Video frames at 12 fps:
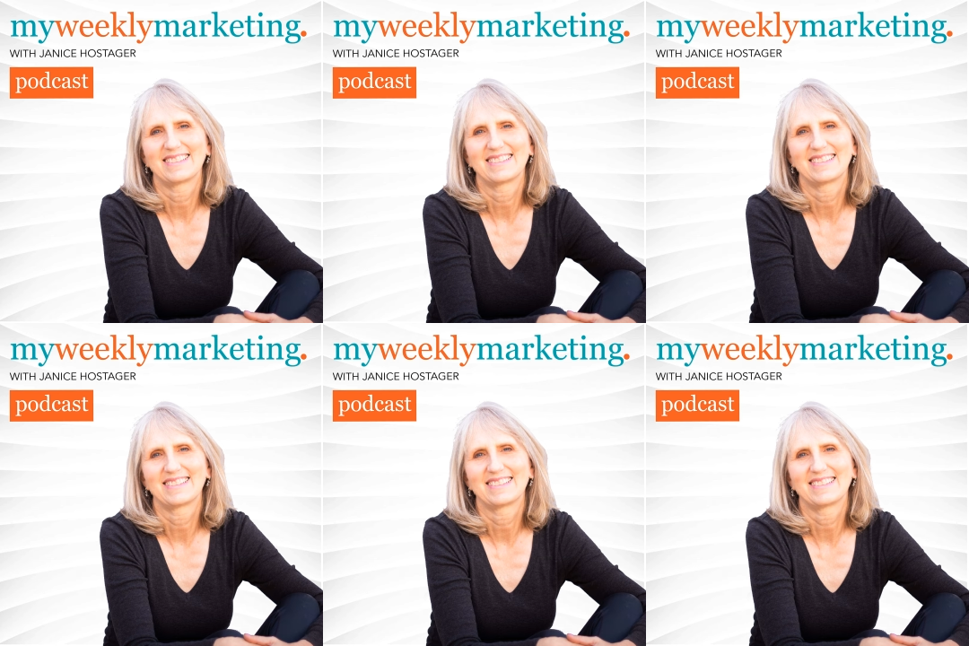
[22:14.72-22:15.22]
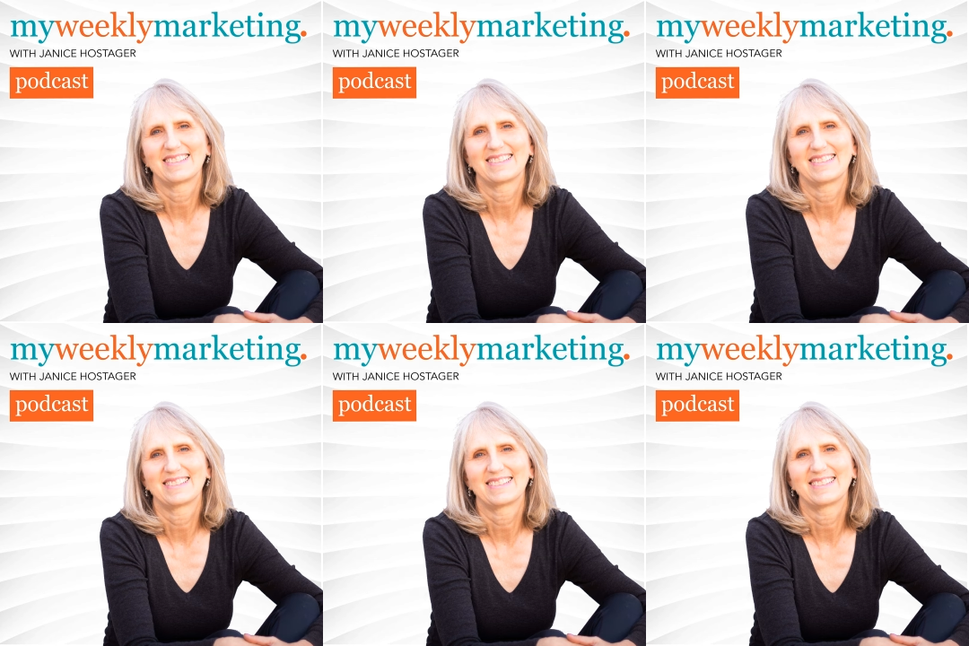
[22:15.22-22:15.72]

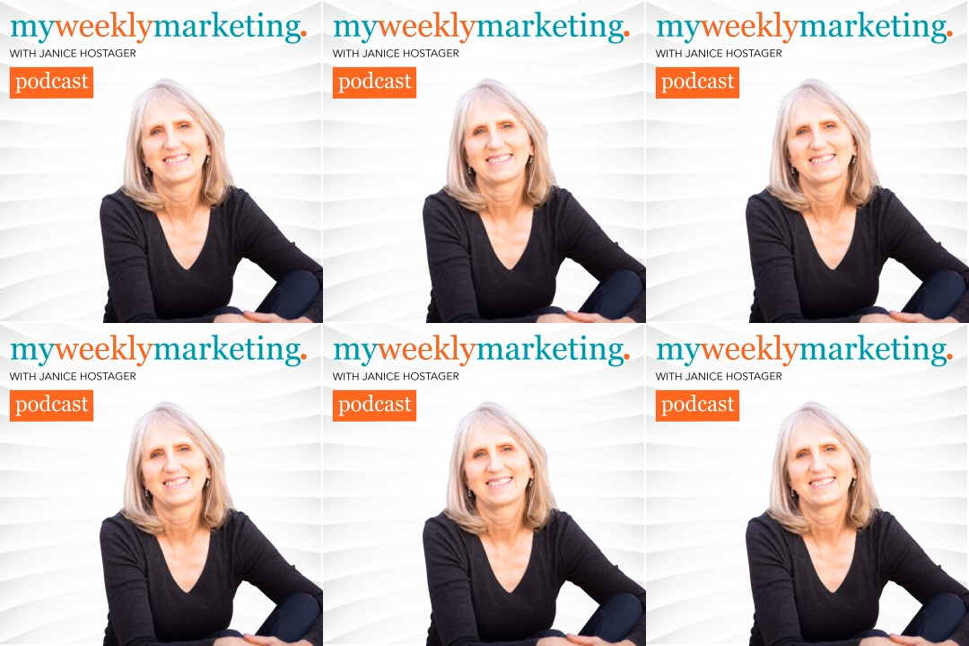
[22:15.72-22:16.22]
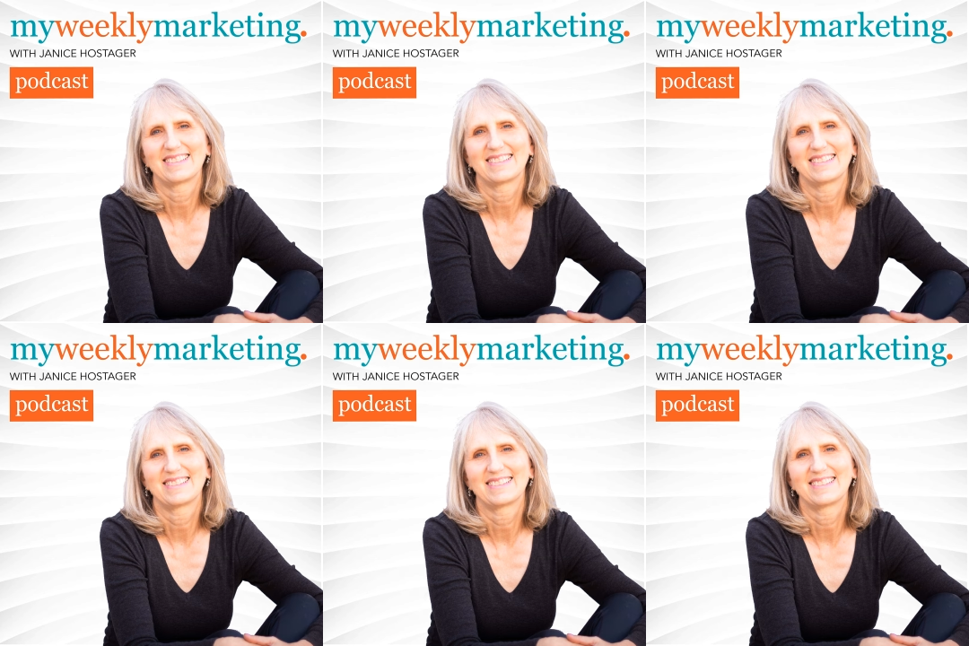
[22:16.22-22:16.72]

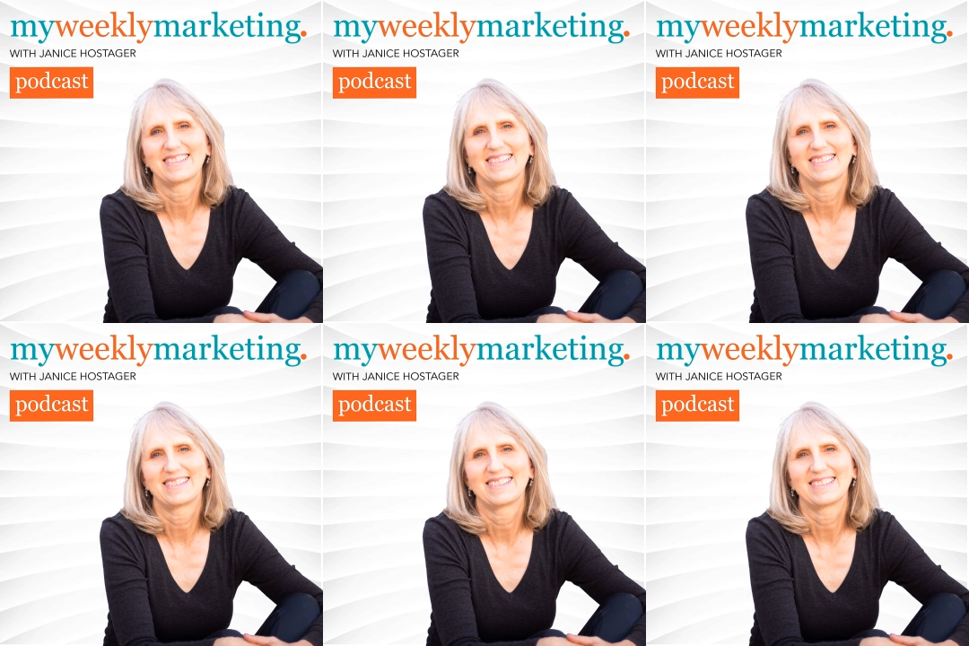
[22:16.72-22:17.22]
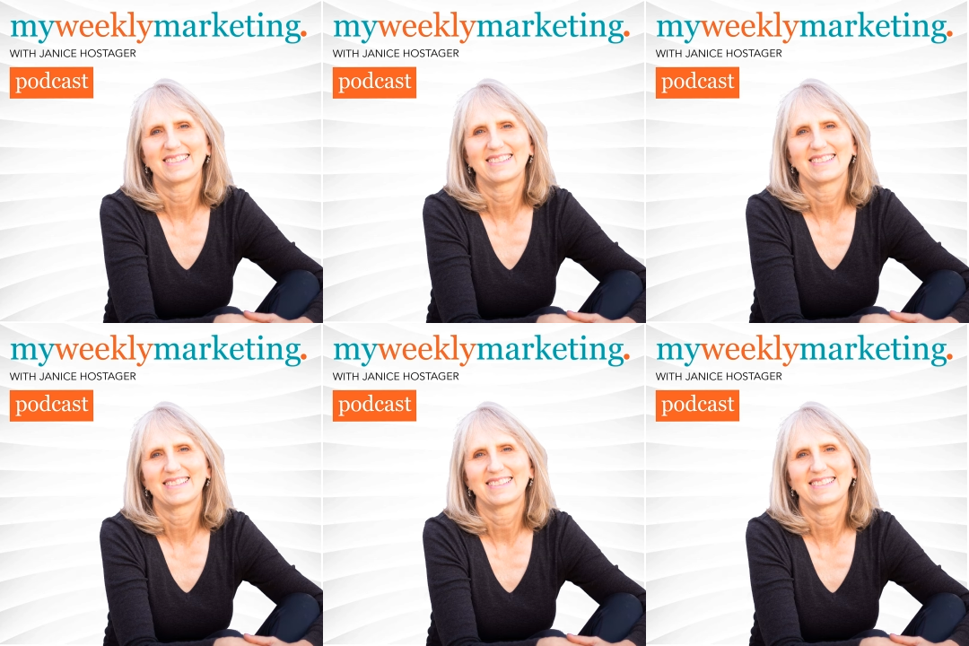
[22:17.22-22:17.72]

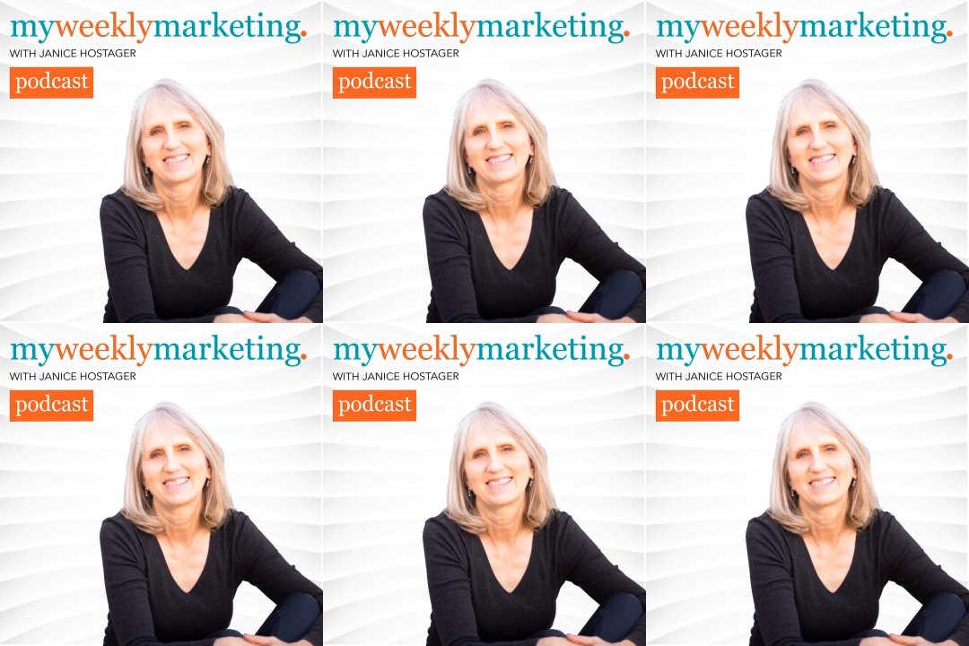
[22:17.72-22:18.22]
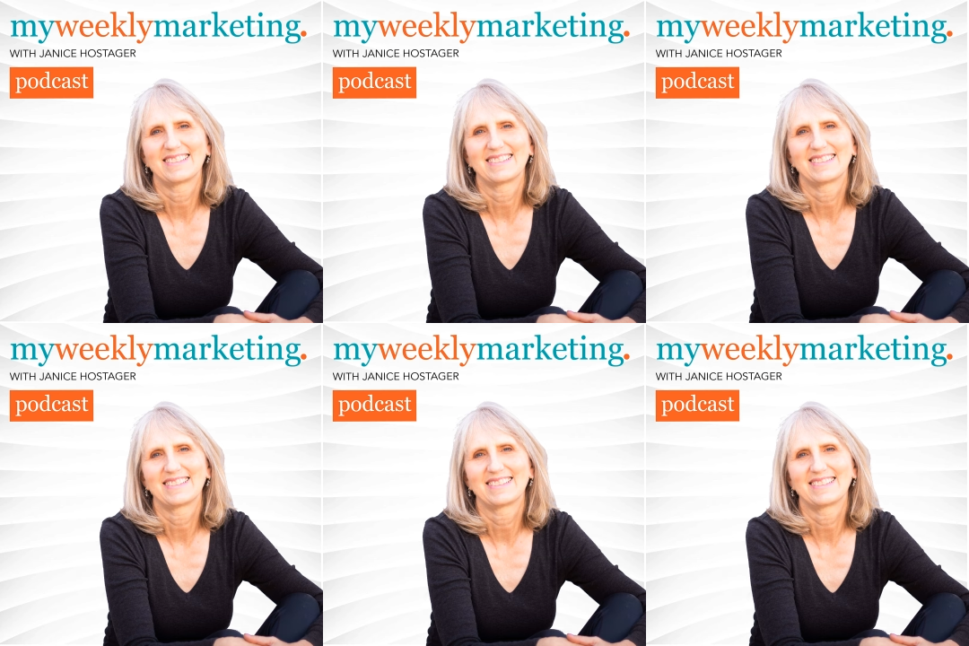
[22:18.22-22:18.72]

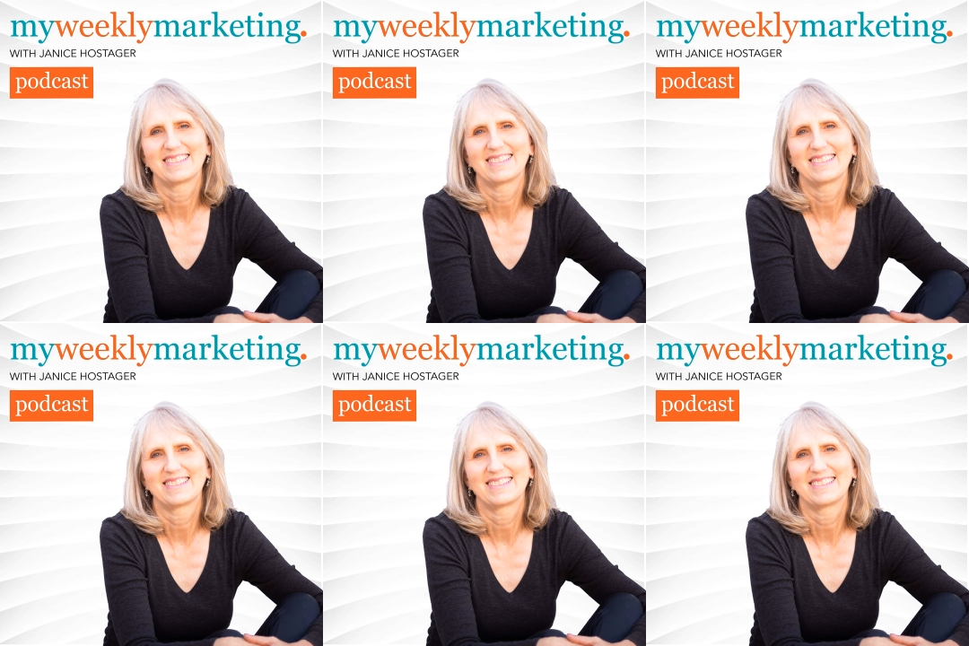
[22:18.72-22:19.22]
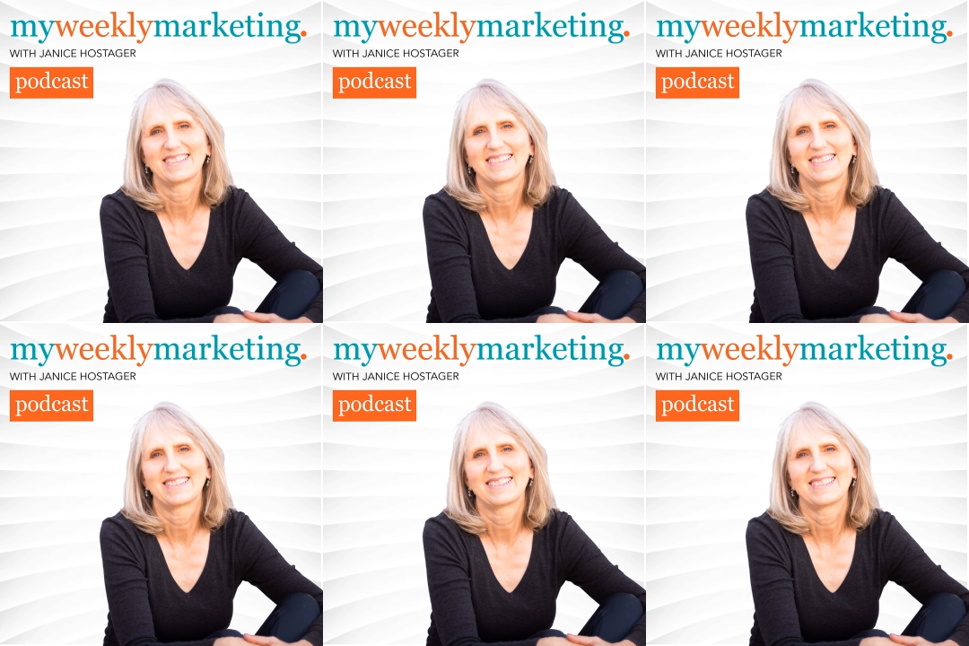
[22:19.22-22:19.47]
(no lip movement)